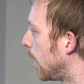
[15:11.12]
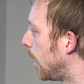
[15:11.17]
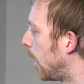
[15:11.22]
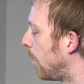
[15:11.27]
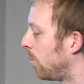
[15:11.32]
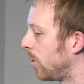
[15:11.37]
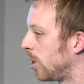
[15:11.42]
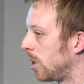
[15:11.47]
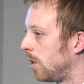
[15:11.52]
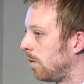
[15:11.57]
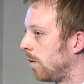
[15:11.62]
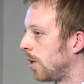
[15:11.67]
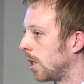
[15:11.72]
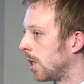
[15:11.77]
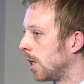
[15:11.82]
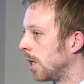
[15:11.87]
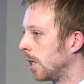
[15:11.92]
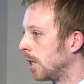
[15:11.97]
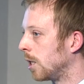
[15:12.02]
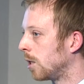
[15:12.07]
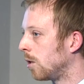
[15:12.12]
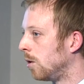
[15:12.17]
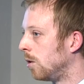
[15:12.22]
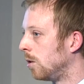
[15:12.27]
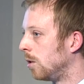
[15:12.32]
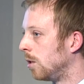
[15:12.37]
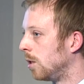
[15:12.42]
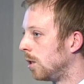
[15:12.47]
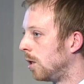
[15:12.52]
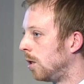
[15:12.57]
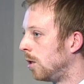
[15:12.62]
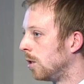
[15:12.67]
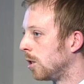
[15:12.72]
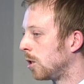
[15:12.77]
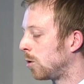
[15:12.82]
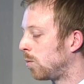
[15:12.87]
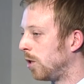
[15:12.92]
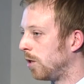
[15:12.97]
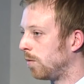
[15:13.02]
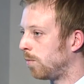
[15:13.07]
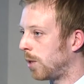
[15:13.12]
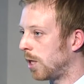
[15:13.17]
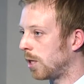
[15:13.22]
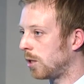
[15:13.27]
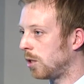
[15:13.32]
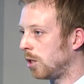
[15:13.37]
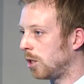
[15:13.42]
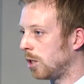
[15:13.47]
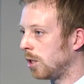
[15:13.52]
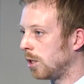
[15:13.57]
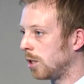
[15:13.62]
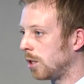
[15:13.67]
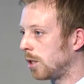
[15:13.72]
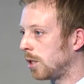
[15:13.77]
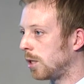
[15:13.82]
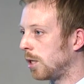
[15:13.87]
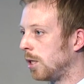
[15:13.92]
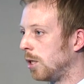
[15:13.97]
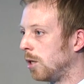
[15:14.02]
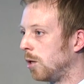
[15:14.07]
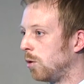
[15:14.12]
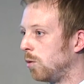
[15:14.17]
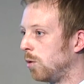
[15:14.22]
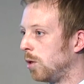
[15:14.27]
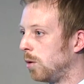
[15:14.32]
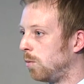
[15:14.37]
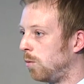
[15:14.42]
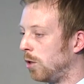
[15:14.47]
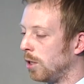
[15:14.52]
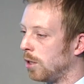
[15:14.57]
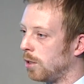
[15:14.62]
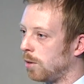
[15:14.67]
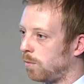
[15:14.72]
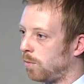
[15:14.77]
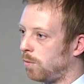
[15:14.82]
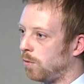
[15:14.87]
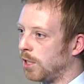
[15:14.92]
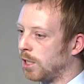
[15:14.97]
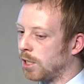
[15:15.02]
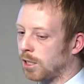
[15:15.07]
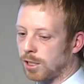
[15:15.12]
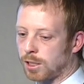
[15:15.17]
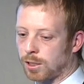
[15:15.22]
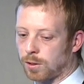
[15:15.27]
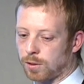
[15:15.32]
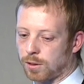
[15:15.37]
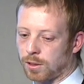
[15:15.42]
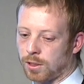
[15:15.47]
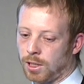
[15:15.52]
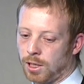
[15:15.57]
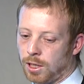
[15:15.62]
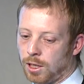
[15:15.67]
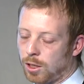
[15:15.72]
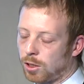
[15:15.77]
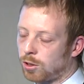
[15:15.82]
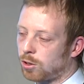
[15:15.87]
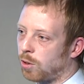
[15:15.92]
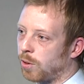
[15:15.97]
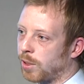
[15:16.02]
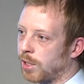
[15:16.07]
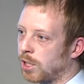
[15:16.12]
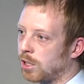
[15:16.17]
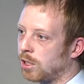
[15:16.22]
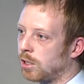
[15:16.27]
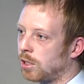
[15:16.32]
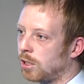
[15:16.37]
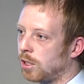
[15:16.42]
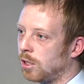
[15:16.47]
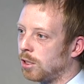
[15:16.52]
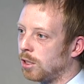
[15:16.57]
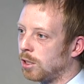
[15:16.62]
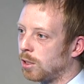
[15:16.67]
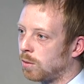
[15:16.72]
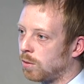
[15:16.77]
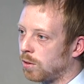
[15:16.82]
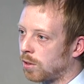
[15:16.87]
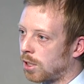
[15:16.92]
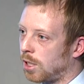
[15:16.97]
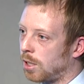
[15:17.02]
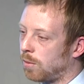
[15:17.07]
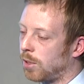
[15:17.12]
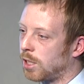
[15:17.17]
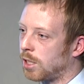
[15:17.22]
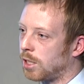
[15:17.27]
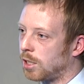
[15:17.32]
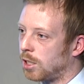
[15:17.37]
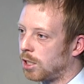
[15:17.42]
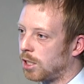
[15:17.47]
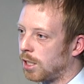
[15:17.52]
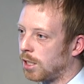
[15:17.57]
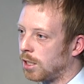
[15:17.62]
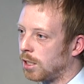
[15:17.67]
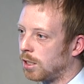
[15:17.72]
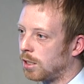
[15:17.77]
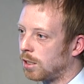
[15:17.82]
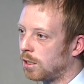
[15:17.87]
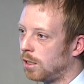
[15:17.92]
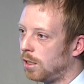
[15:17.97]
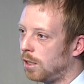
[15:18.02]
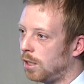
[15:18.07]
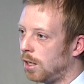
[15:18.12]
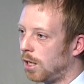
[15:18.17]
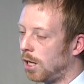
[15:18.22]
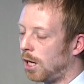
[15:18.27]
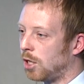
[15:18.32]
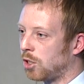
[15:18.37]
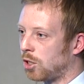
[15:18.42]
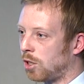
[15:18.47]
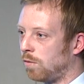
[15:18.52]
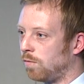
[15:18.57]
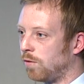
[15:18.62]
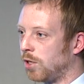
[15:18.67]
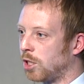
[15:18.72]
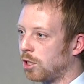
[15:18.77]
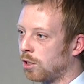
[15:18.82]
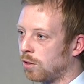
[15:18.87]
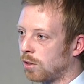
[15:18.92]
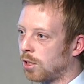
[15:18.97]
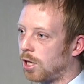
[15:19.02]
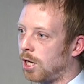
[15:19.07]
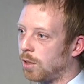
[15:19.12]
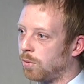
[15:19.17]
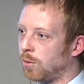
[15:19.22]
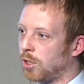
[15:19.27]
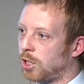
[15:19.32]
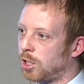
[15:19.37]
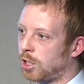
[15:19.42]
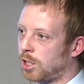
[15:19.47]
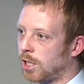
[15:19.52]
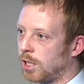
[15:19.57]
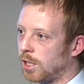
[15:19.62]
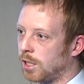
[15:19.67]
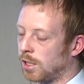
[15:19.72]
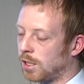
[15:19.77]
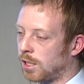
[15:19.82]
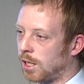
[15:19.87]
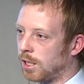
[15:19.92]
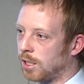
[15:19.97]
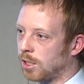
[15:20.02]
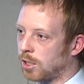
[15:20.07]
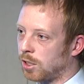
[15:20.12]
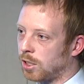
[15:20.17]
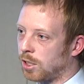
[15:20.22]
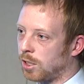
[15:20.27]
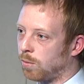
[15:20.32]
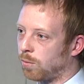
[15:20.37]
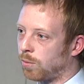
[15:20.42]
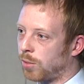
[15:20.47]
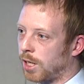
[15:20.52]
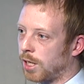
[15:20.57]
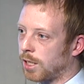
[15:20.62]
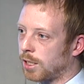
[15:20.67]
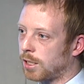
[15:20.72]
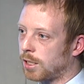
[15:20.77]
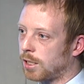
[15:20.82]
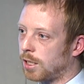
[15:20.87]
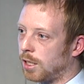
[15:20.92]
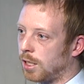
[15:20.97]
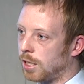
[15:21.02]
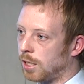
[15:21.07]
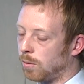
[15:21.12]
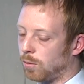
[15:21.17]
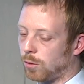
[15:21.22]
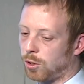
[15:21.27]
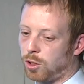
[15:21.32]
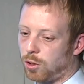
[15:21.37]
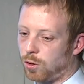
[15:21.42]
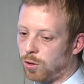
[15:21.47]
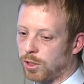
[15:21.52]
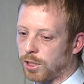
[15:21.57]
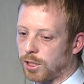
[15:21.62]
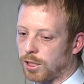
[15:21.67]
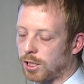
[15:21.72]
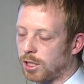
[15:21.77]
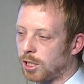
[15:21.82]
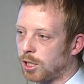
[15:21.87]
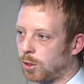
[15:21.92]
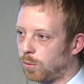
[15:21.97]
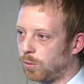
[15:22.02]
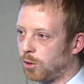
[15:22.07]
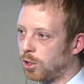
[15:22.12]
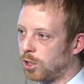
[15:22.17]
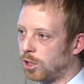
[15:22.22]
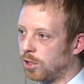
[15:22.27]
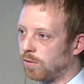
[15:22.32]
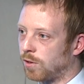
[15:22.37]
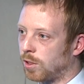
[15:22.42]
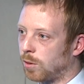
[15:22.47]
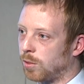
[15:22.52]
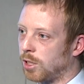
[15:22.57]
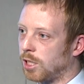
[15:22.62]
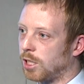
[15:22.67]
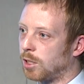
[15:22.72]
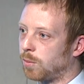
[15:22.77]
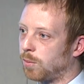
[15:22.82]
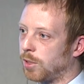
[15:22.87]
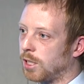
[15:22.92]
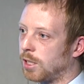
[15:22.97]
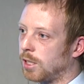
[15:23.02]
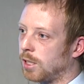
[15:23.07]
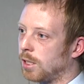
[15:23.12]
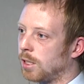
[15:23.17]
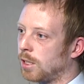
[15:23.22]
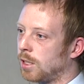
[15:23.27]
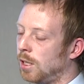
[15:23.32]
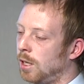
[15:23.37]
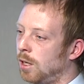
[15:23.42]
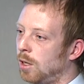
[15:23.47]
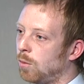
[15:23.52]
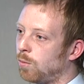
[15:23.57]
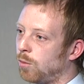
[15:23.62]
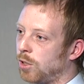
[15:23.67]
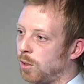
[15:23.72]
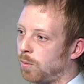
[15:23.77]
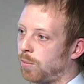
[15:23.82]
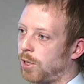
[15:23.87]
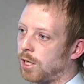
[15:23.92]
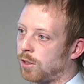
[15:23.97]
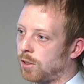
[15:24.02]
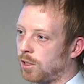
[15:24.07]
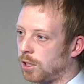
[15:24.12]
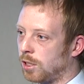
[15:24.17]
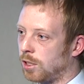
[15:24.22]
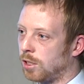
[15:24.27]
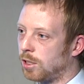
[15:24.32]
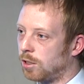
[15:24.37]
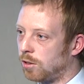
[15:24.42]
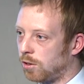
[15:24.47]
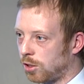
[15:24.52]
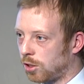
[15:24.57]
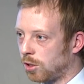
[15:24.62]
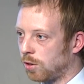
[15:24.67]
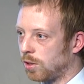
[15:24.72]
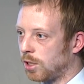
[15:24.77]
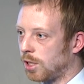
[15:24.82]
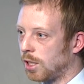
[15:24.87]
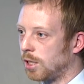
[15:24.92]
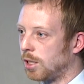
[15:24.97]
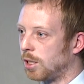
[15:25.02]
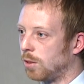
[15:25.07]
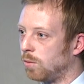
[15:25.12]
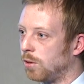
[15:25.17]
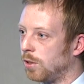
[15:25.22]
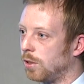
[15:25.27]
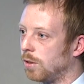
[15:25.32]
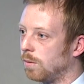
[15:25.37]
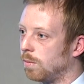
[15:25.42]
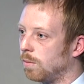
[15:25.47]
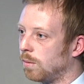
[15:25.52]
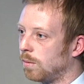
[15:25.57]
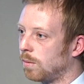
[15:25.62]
can have a direct link on the spread of pathogens. One of the reasons that growing concern is with climatic change. As our regional climates change, that is going to impact not only the distribution of some of these species, but the pathogens that are associated with them.